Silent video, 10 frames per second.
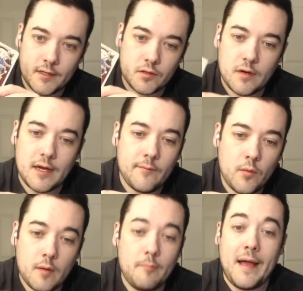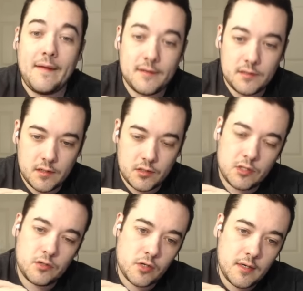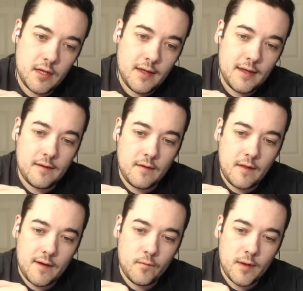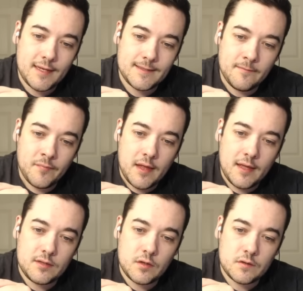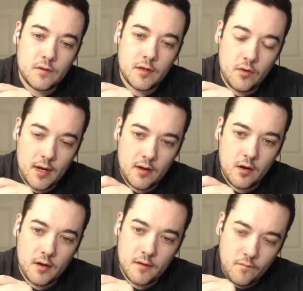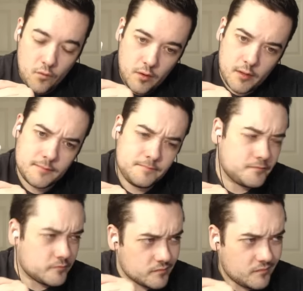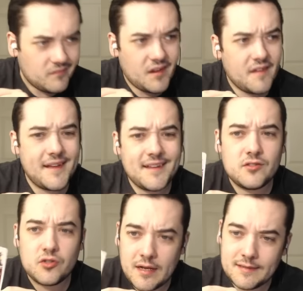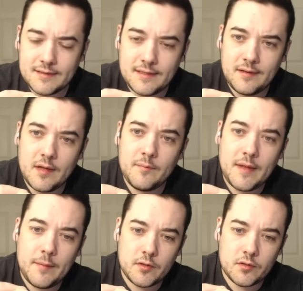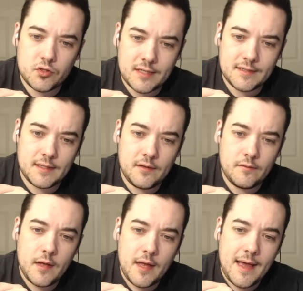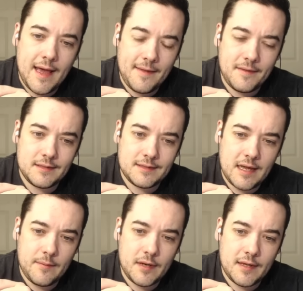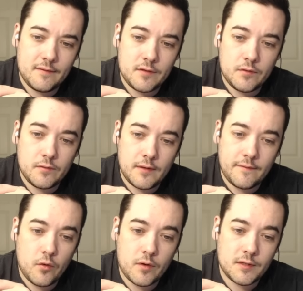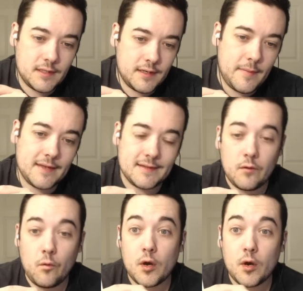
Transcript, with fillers: just creating more balanced children in a lot of ways. It's also a great card for, like, trust and, and people trusting you at this time, and it gives you, of course, an amazing